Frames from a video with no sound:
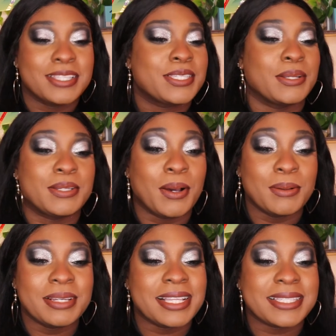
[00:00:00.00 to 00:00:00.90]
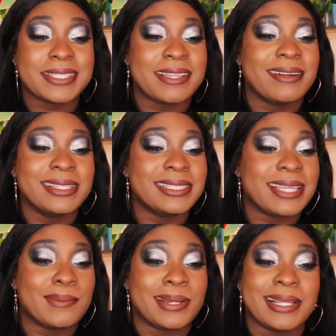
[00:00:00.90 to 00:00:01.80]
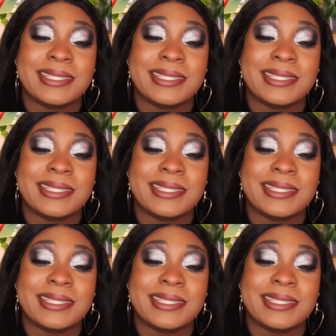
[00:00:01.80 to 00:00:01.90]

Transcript: So don't necessarily take what I